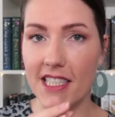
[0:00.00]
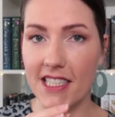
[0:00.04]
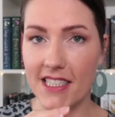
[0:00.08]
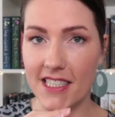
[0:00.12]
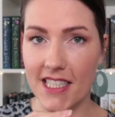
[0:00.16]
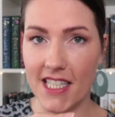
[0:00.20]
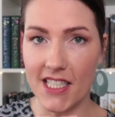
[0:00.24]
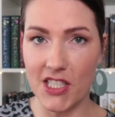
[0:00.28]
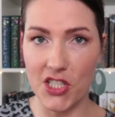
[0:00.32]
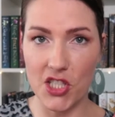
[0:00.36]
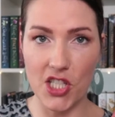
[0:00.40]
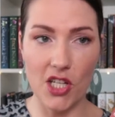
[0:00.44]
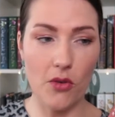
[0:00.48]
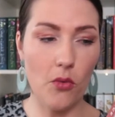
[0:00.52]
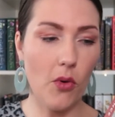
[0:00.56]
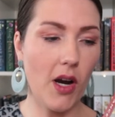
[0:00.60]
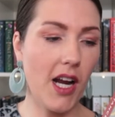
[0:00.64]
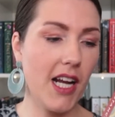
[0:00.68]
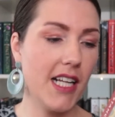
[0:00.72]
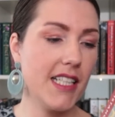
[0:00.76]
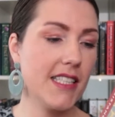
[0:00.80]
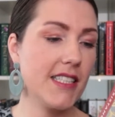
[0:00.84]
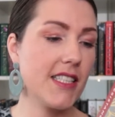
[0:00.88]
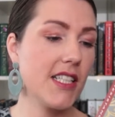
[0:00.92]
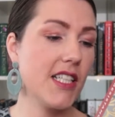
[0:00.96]
is that she
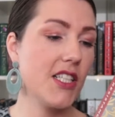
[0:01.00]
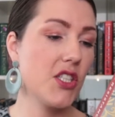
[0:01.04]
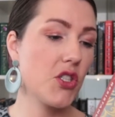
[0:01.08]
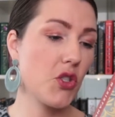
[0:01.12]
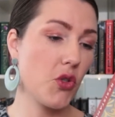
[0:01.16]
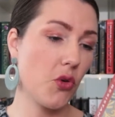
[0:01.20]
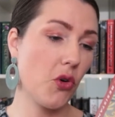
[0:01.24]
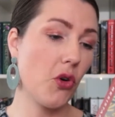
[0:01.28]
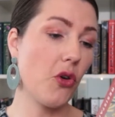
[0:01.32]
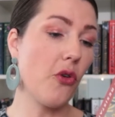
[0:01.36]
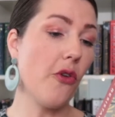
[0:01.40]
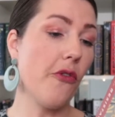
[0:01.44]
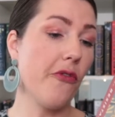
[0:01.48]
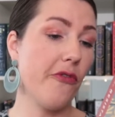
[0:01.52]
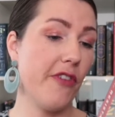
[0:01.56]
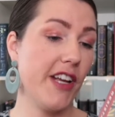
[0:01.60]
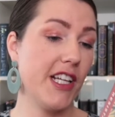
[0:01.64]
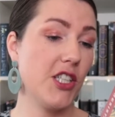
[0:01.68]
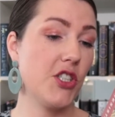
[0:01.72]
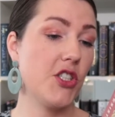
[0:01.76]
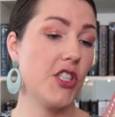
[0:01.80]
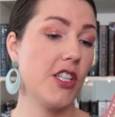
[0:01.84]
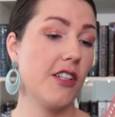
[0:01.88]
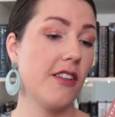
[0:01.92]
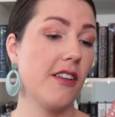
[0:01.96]
writes historical
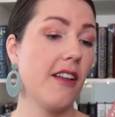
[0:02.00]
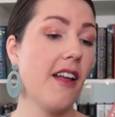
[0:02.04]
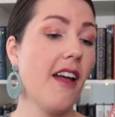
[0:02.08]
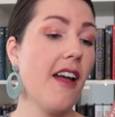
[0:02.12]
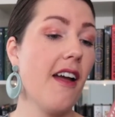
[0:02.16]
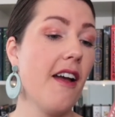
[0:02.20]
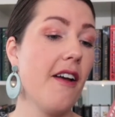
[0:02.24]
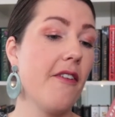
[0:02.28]
fiction